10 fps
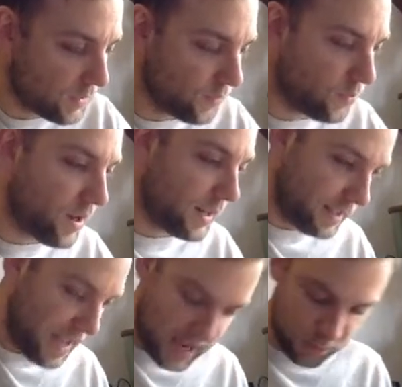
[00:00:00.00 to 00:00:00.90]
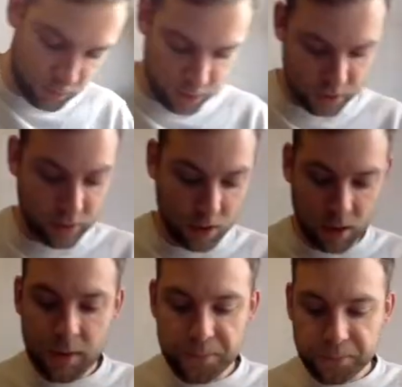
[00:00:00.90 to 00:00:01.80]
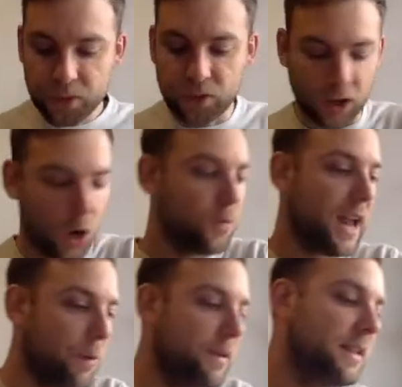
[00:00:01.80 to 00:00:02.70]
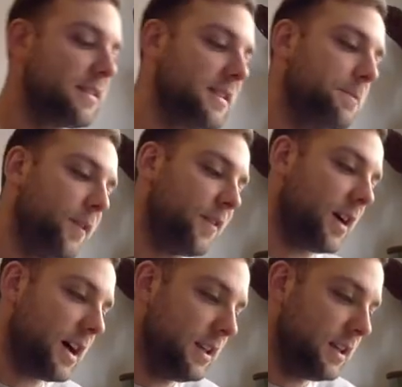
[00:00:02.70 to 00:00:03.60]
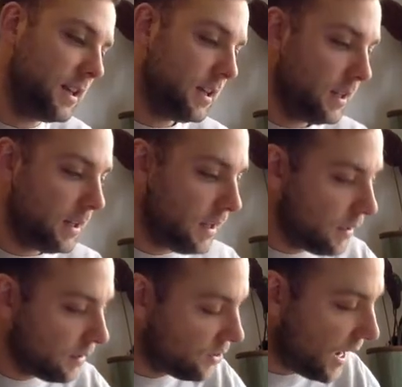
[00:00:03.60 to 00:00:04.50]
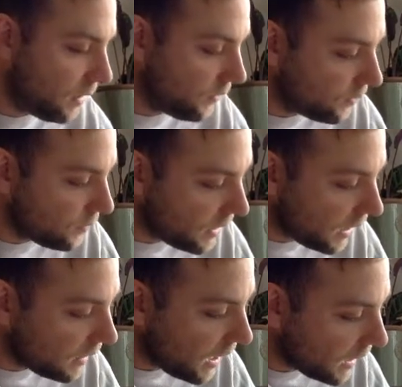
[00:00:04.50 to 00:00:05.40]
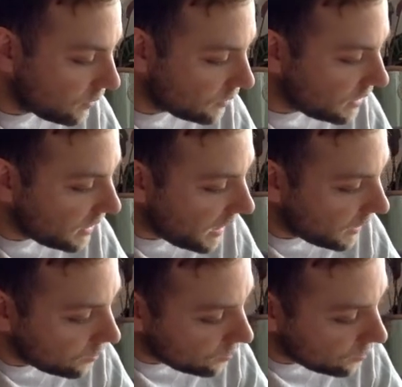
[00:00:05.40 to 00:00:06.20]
4x. Yes, we're good. So now we need to simplify. Check the diagonals. The diagonals